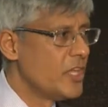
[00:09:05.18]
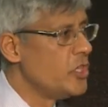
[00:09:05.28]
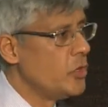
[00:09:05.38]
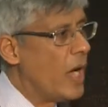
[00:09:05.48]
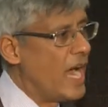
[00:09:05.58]

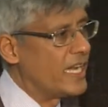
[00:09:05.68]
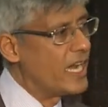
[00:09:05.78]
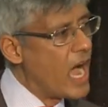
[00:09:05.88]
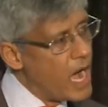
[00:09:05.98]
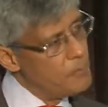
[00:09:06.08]
You had
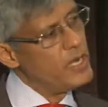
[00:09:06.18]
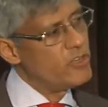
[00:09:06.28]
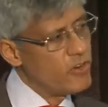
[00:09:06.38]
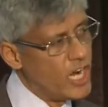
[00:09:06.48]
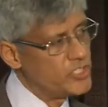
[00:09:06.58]
an
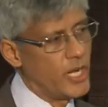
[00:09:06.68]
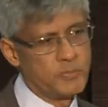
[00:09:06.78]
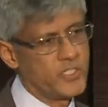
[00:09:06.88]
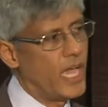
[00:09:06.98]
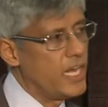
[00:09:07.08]
arbitrage
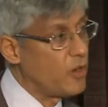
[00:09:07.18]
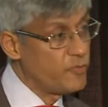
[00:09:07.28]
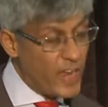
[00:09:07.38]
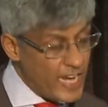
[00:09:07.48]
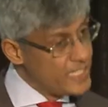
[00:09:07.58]
upside
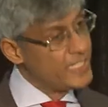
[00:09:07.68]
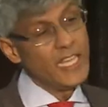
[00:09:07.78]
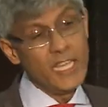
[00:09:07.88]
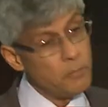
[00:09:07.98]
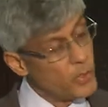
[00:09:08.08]
of
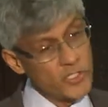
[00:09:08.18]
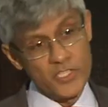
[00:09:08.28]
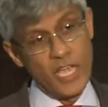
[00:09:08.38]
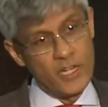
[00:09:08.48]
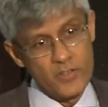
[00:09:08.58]

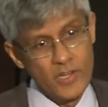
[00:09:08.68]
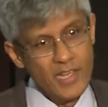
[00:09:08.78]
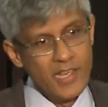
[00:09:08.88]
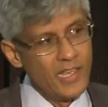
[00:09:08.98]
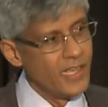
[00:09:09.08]

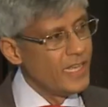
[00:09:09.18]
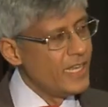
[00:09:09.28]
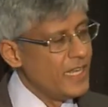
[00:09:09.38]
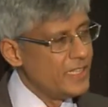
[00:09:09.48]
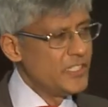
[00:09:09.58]

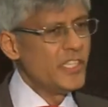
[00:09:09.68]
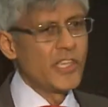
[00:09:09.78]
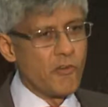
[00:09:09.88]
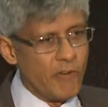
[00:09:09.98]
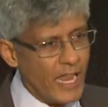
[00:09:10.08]
18%. This is
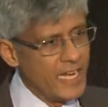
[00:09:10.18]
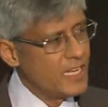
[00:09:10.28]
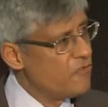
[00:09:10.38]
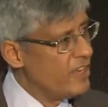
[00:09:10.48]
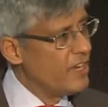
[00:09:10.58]
a
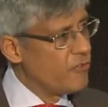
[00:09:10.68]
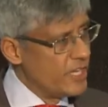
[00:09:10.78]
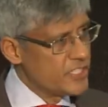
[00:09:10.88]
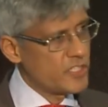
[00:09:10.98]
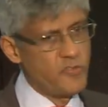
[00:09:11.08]
relatively
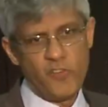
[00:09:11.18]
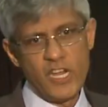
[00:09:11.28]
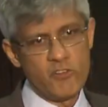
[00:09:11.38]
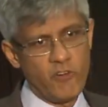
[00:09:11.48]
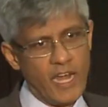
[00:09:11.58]
risk
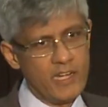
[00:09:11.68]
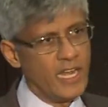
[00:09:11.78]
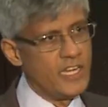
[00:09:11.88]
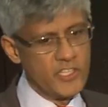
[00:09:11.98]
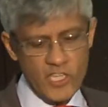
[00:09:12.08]
free trade,
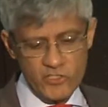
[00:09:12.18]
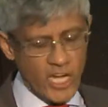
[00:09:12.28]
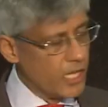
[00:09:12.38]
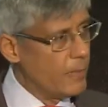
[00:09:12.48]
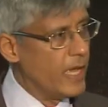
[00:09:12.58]
ladies and
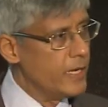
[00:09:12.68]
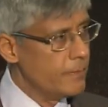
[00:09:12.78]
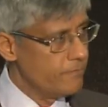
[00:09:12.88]
gentlemen.